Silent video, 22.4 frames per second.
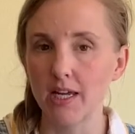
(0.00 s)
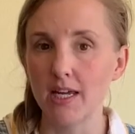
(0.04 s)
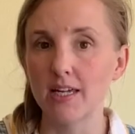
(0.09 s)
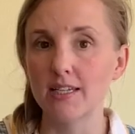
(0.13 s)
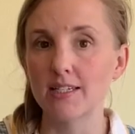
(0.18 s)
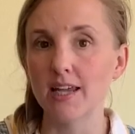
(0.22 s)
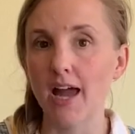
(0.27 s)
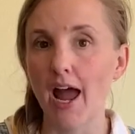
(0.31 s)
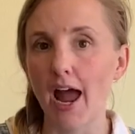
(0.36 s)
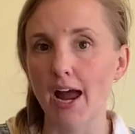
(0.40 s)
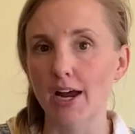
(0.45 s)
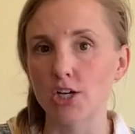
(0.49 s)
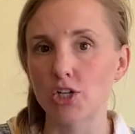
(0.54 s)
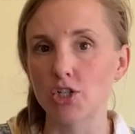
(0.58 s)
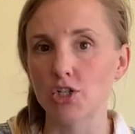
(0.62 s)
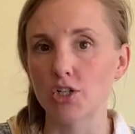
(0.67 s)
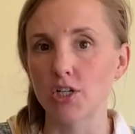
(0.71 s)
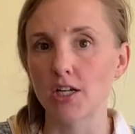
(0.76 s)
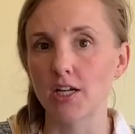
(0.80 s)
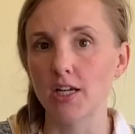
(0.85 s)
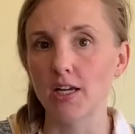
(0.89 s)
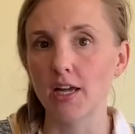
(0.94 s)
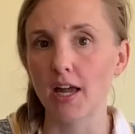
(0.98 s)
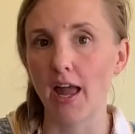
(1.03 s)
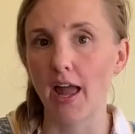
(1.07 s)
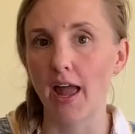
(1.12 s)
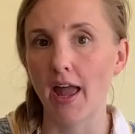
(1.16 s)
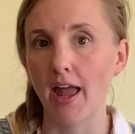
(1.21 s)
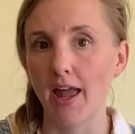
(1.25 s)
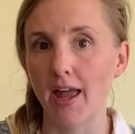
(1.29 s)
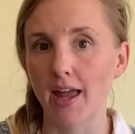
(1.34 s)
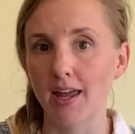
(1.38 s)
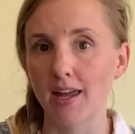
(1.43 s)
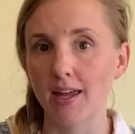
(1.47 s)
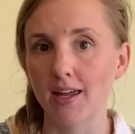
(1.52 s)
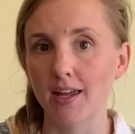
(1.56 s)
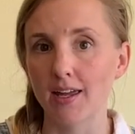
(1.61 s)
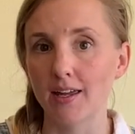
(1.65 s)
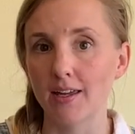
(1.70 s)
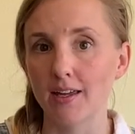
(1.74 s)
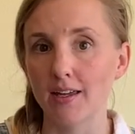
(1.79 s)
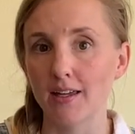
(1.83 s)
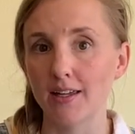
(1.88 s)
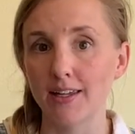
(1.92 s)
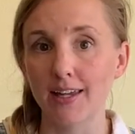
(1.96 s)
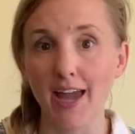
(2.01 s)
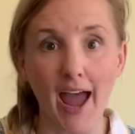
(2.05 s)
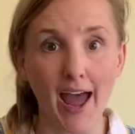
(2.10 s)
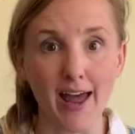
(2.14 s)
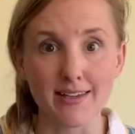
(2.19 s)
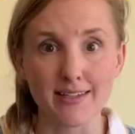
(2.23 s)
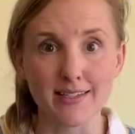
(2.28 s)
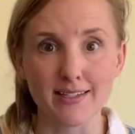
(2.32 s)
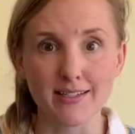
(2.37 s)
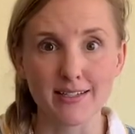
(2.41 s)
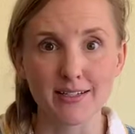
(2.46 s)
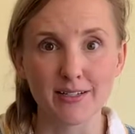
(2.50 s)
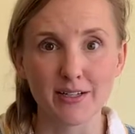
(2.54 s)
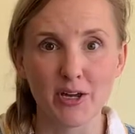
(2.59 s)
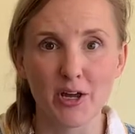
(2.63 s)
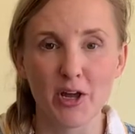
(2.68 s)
is actually a gas.